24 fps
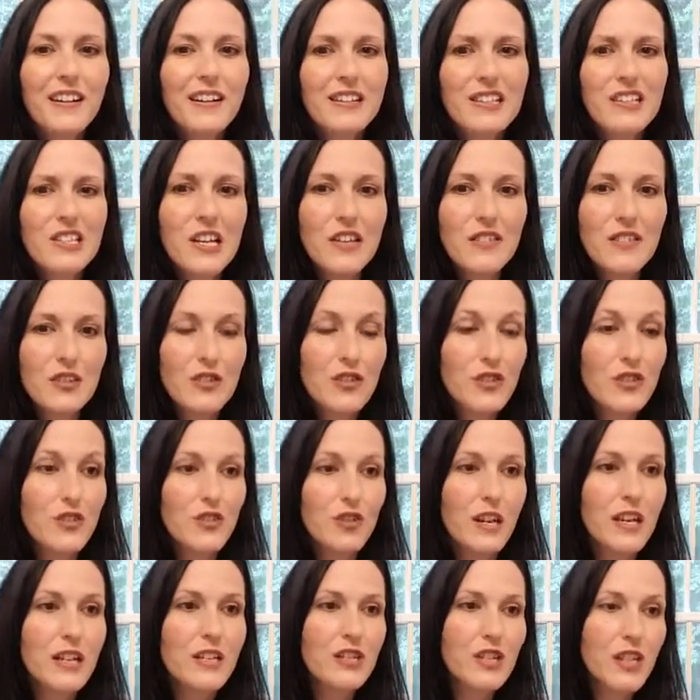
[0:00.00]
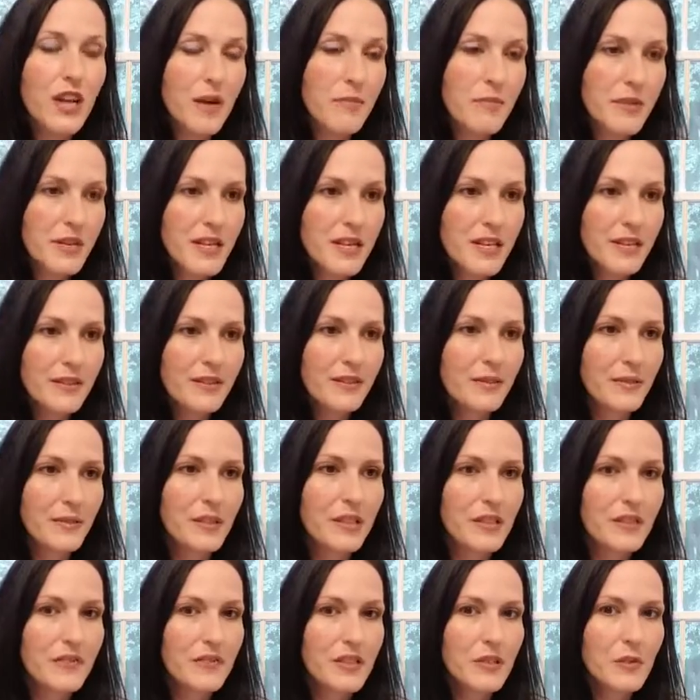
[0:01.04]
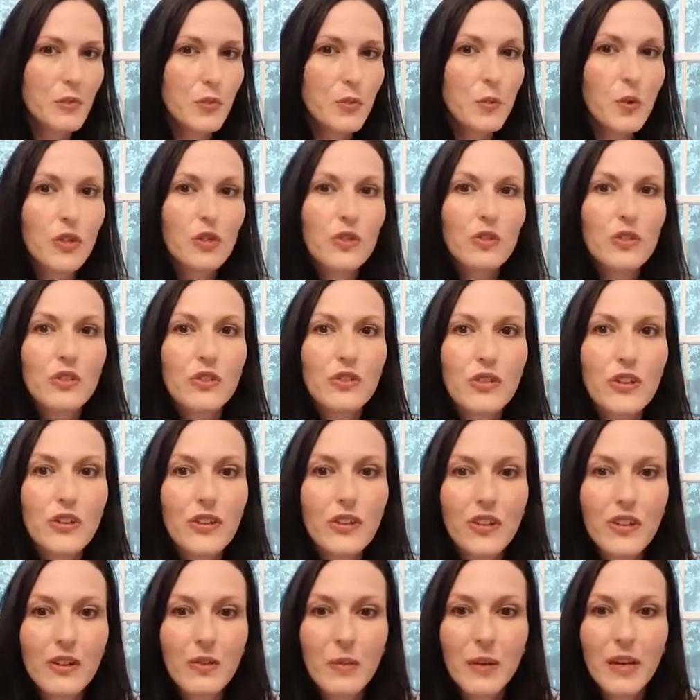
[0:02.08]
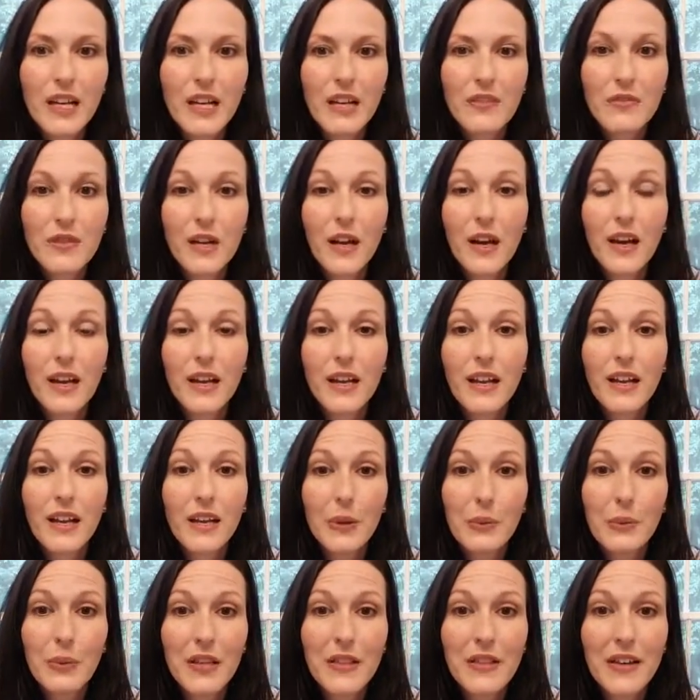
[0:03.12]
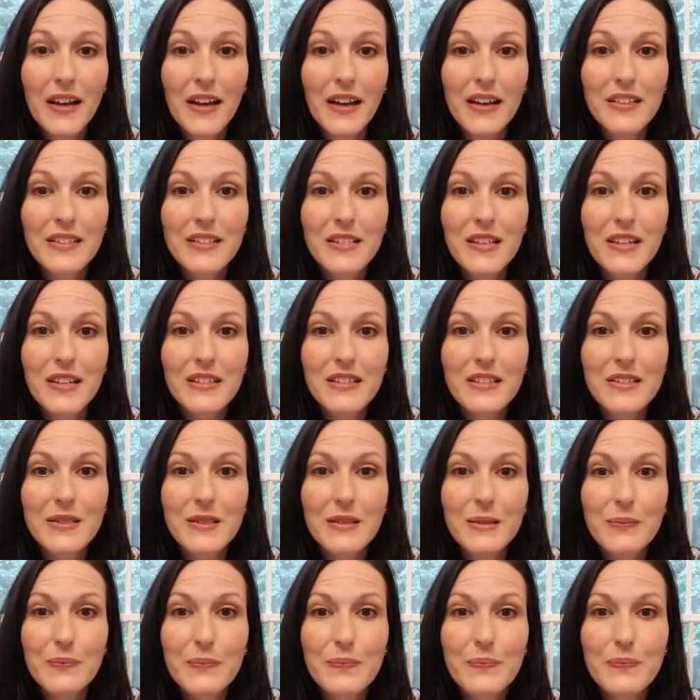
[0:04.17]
It's nothing strange happening. We live in a world, we have an enemy that hates us.